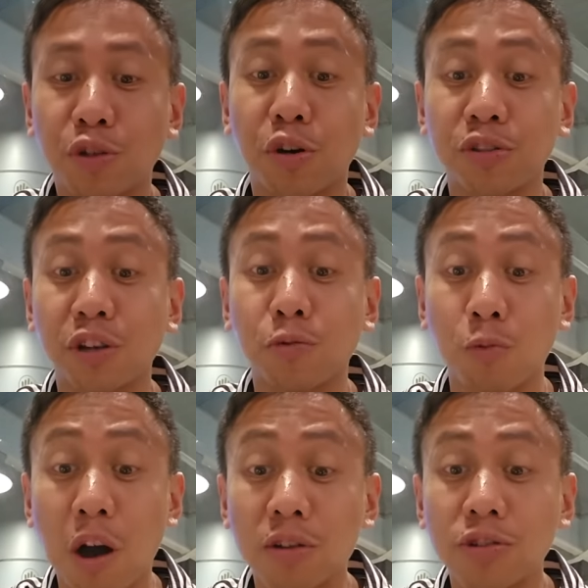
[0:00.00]
cooked on
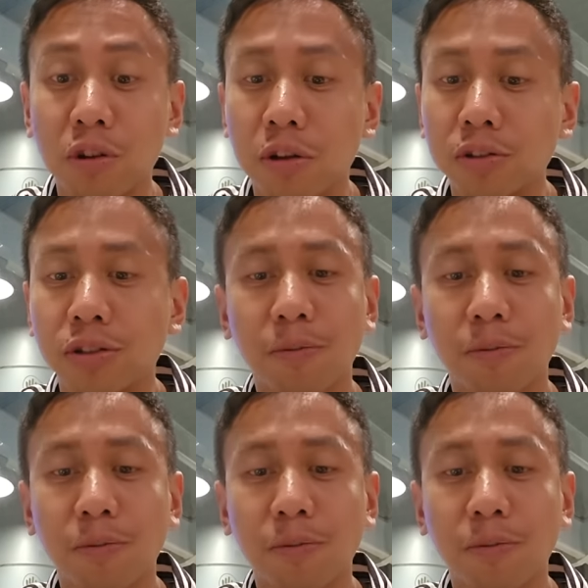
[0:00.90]
rock salt,